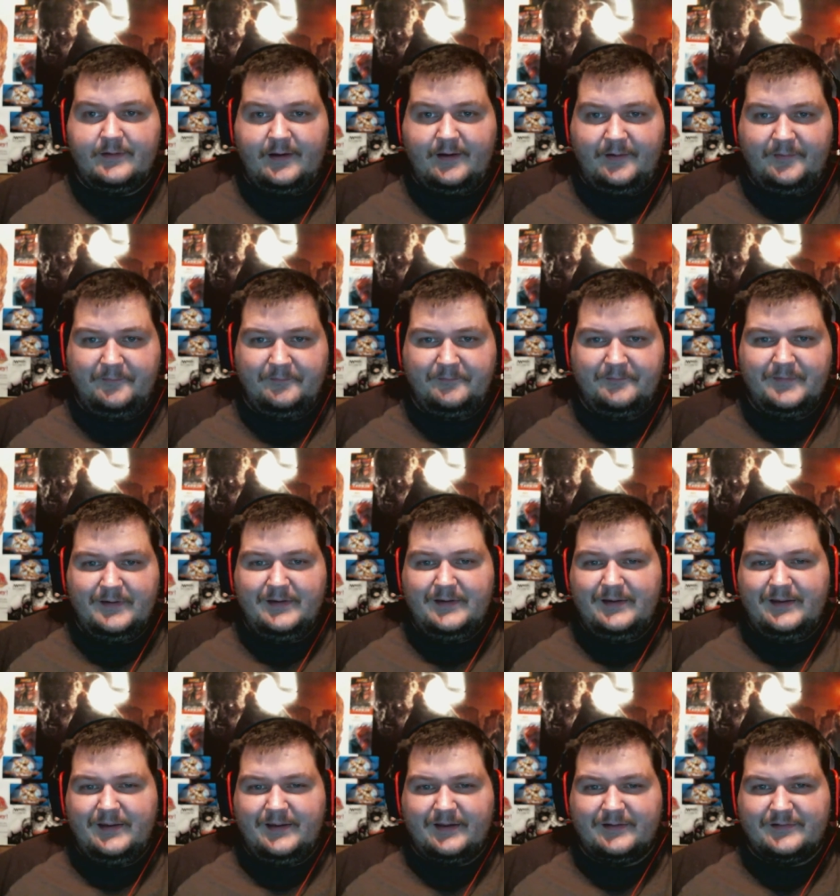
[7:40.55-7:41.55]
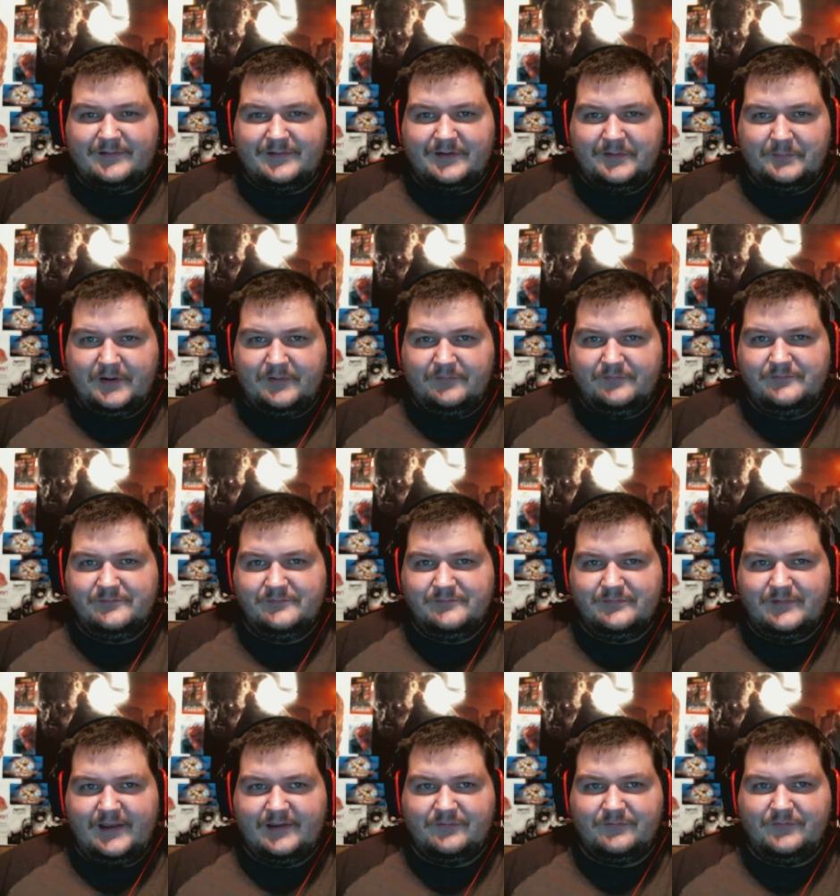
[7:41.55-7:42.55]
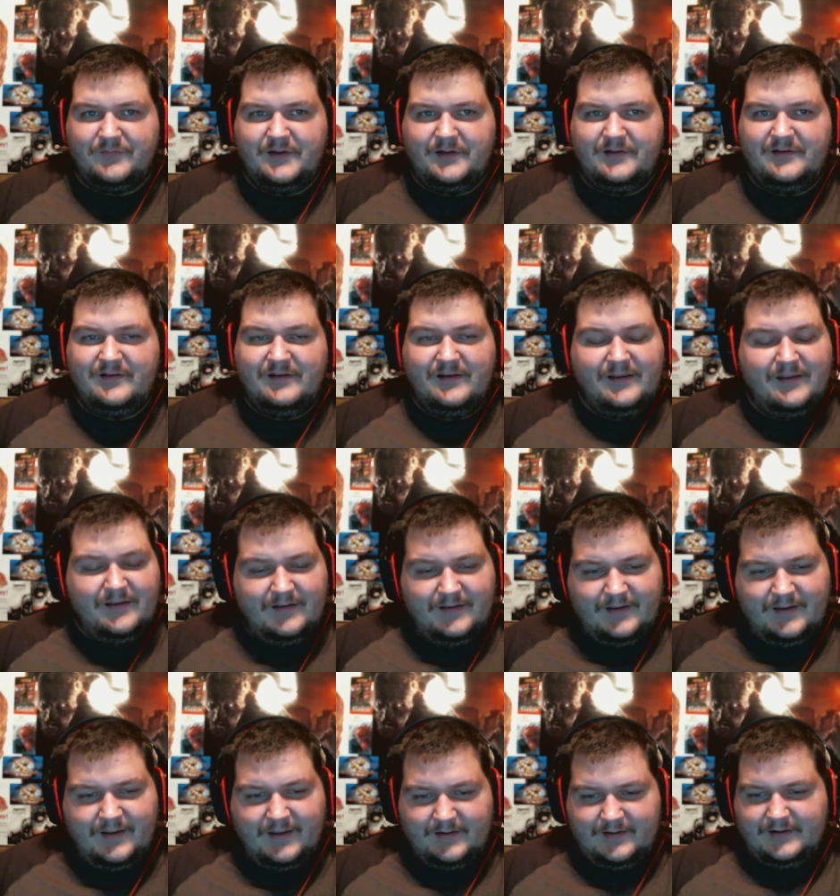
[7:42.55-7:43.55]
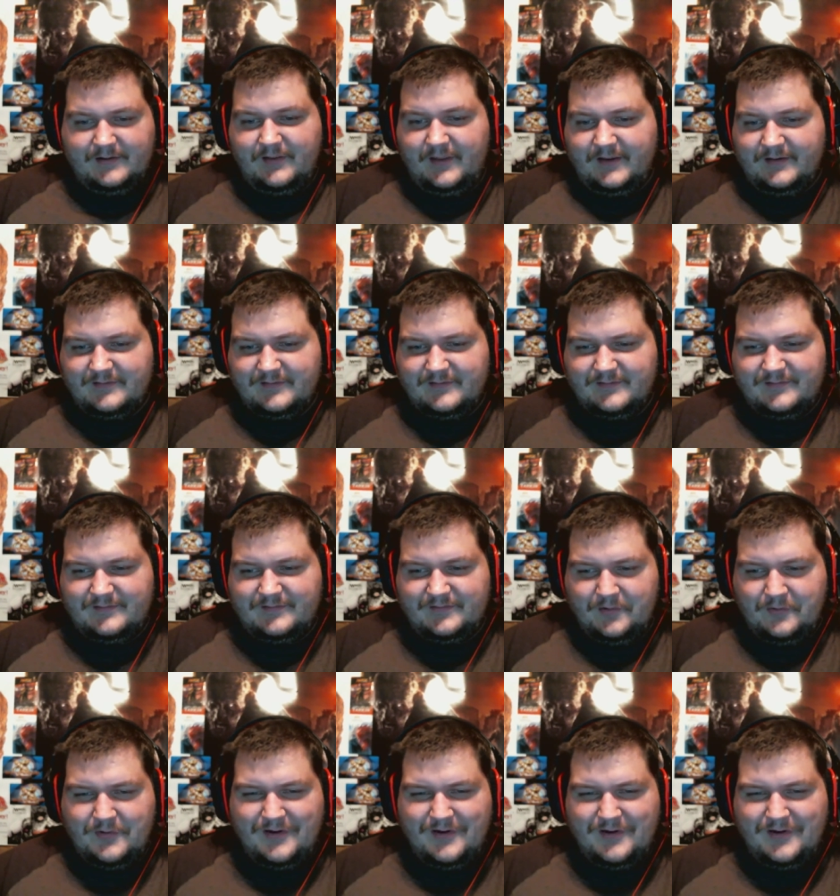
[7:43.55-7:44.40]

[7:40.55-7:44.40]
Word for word: Um, he got to see my last vid and he liked it. So,